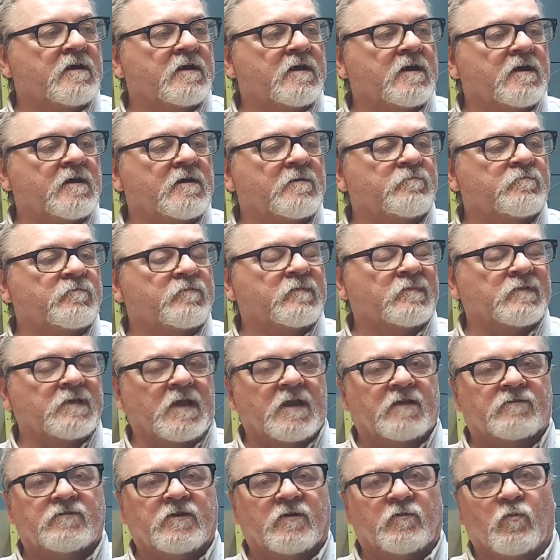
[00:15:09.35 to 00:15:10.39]

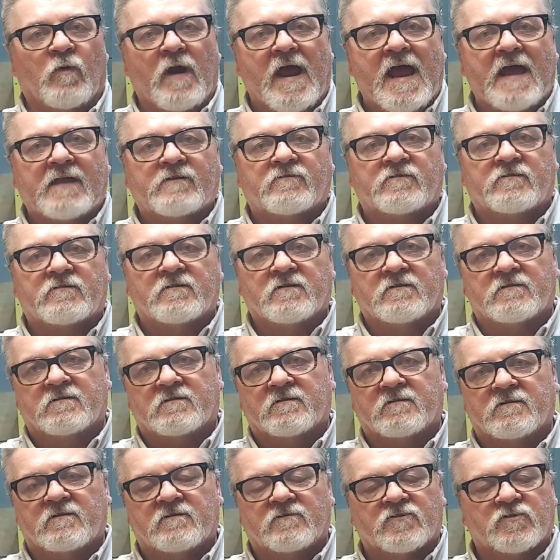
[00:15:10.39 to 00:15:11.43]
Like I said, rats,
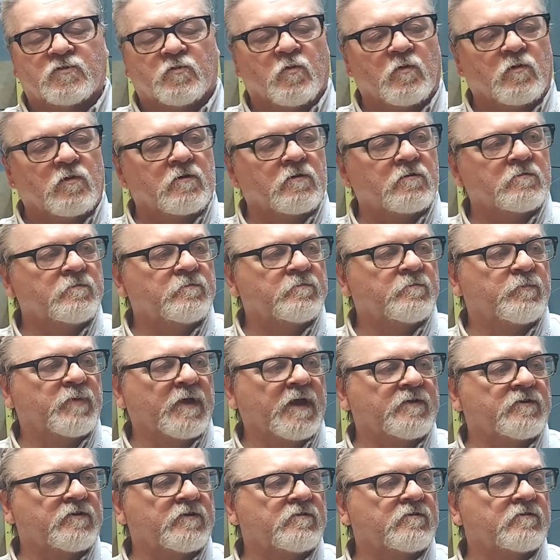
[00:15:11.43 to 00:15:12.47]
squirrel,
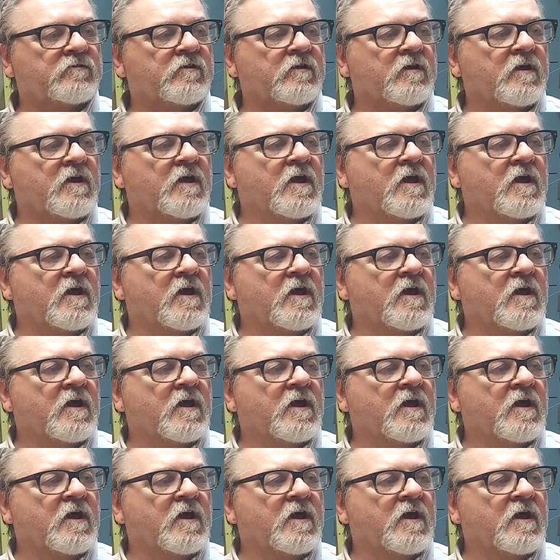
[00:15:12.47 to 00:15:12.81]
pigeons.